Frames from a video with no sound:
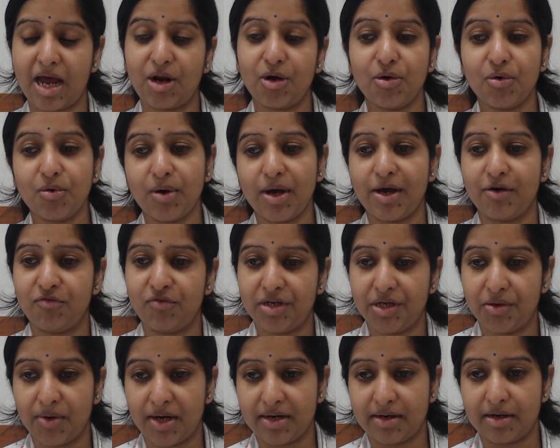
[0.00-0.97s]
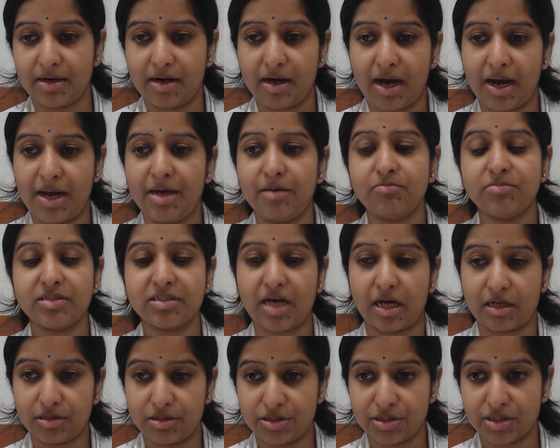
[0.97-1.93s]
Hello everyone, I am
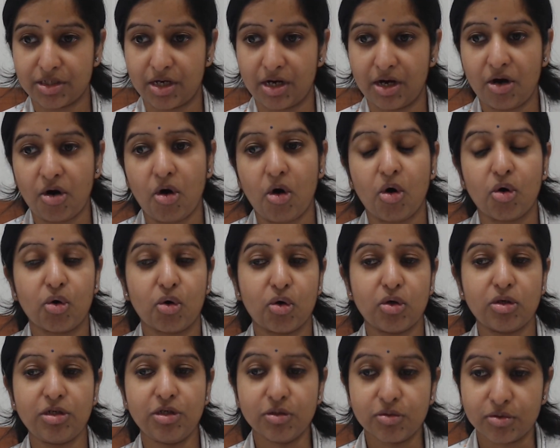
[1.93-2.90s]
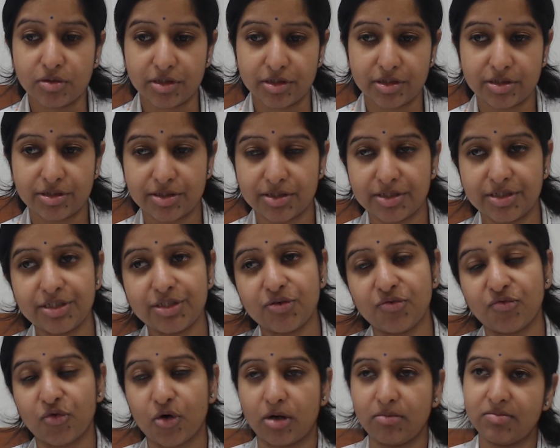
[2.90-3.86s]
Sanjana, Onco nutritionist
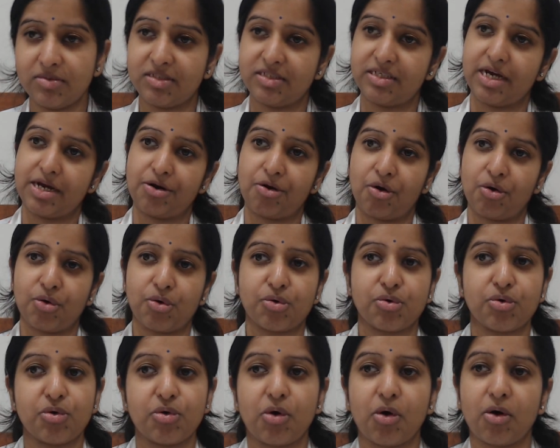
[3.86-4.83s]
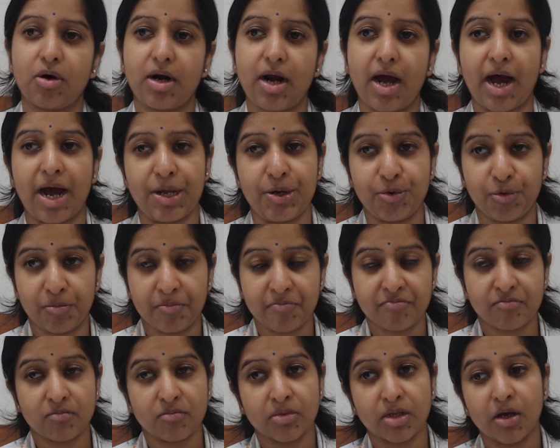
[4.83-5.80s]
from ZenOnco.io.
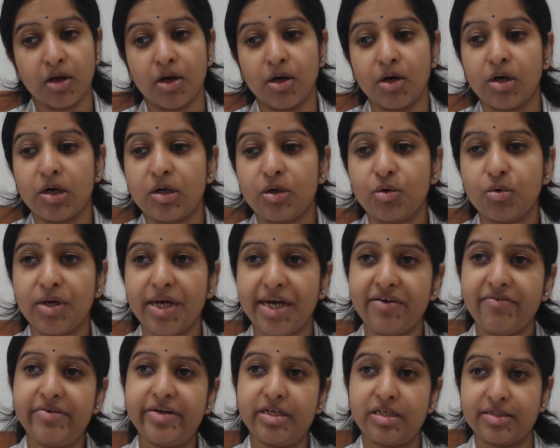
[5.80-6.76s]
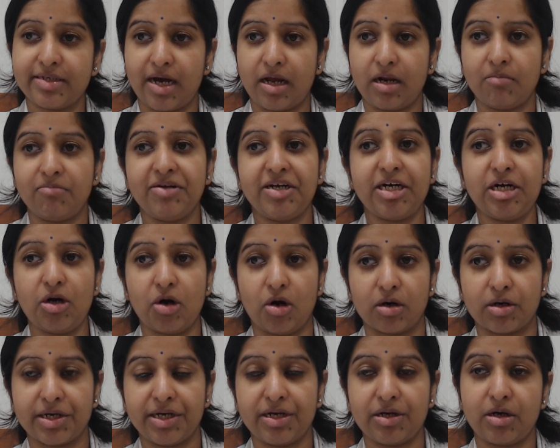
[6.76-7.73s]
Today we shall be
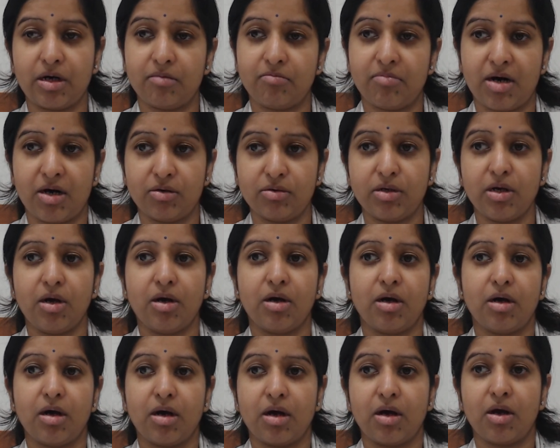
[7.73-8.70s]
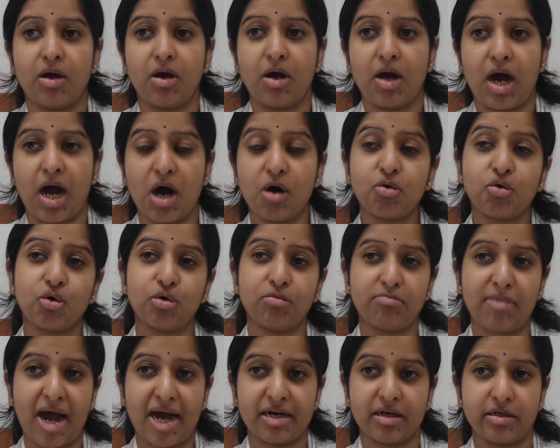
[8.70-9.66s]
talking about how
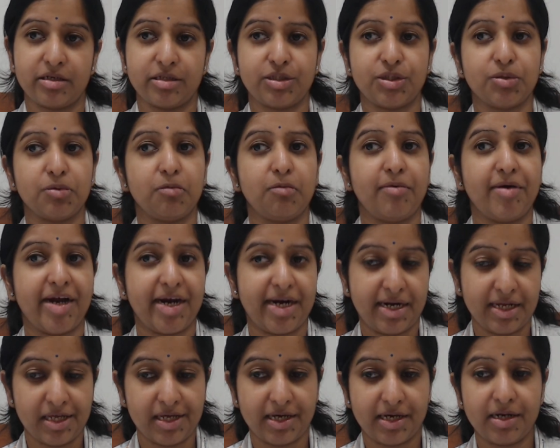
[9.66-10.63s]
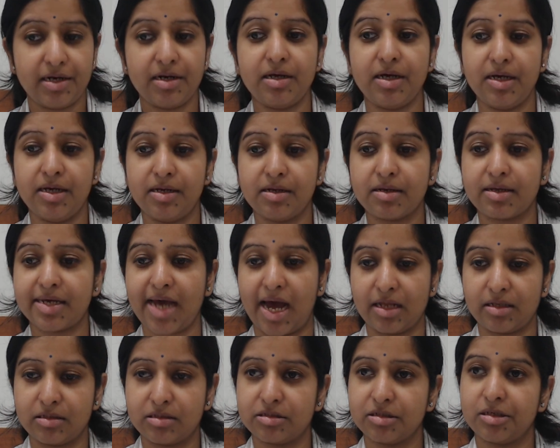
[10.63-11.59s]
to manage weight gain in
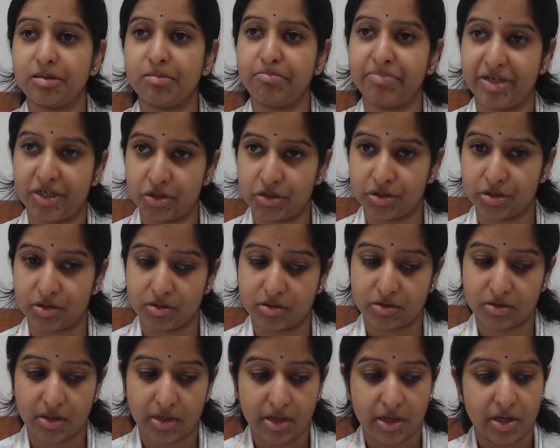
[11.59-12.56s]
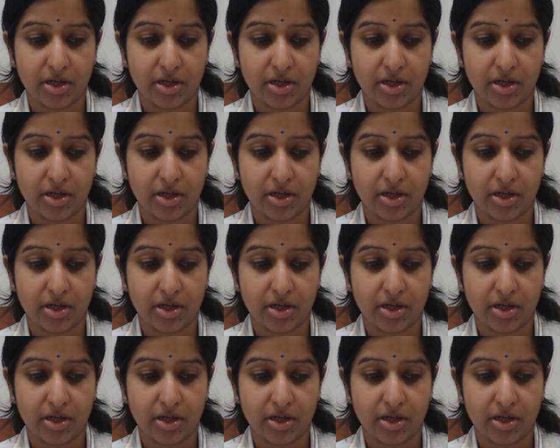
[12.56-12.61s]
cancer patients.